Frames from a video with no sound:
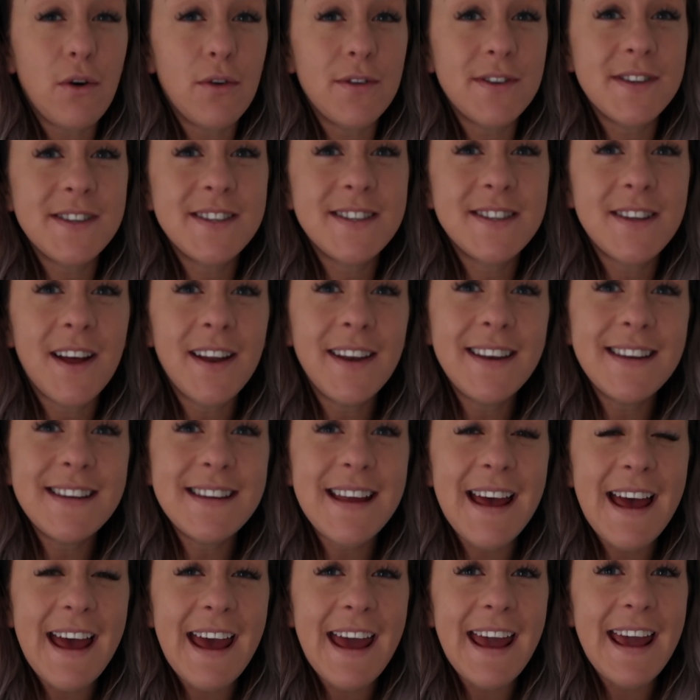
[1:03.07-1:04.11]
on
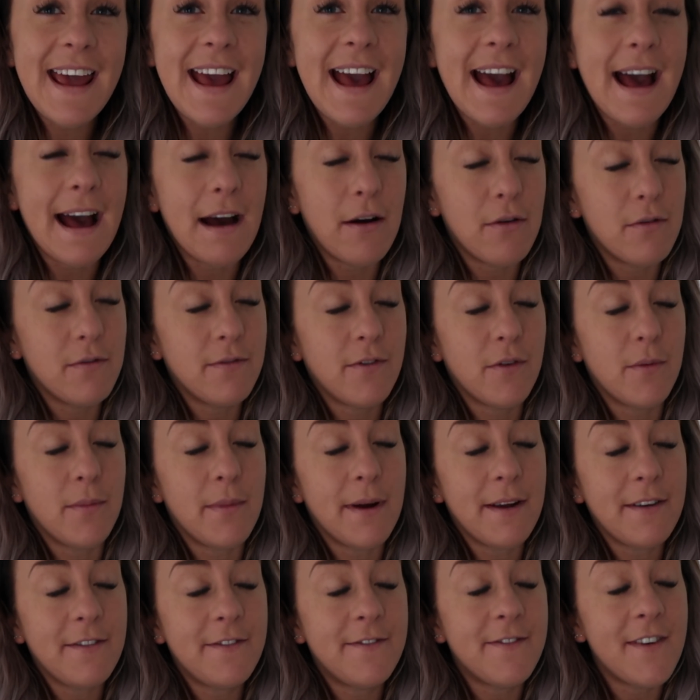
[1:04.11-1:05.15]
Sunday out from
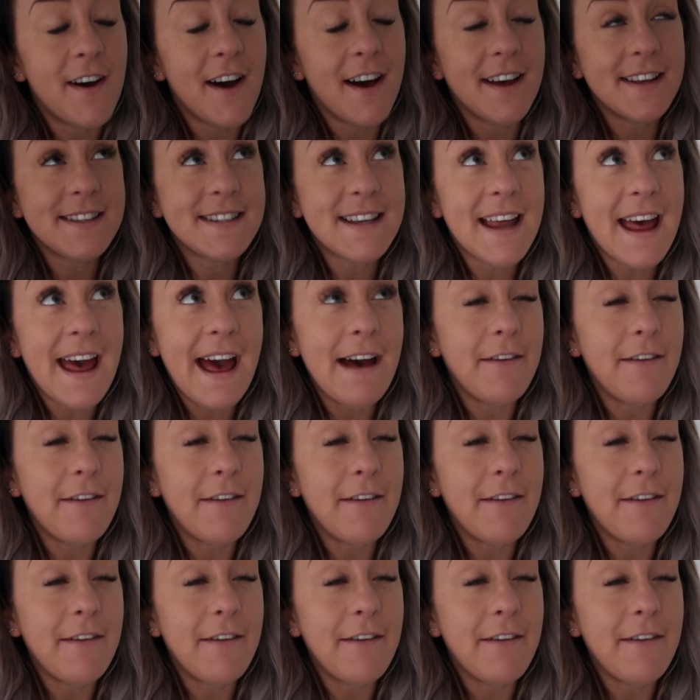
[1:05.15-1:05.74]
my first